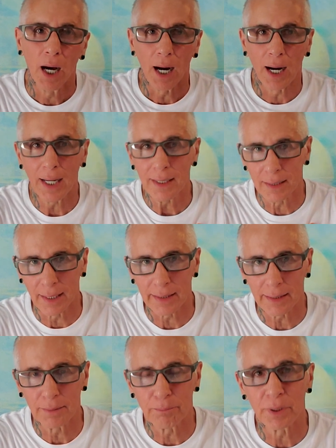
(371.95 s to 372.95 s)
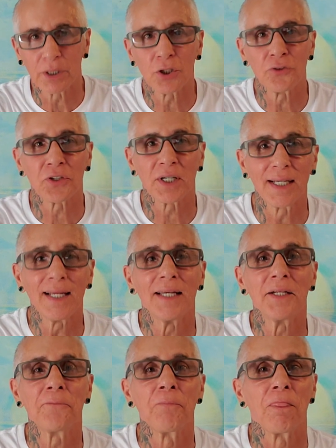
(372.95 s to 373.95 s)
I like it because,
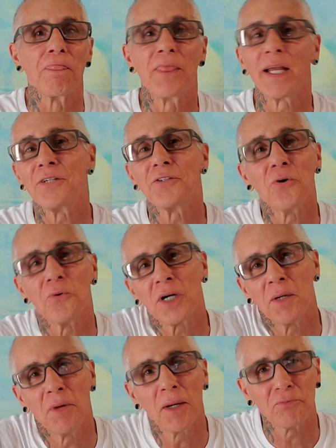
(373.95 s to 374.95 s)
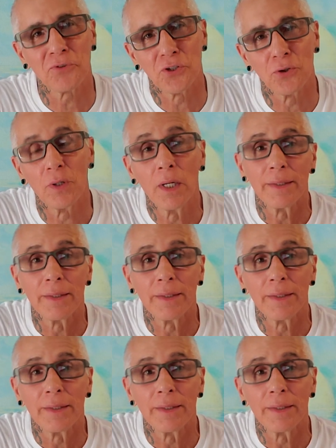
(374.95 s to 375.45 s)
again, they don't come up to you.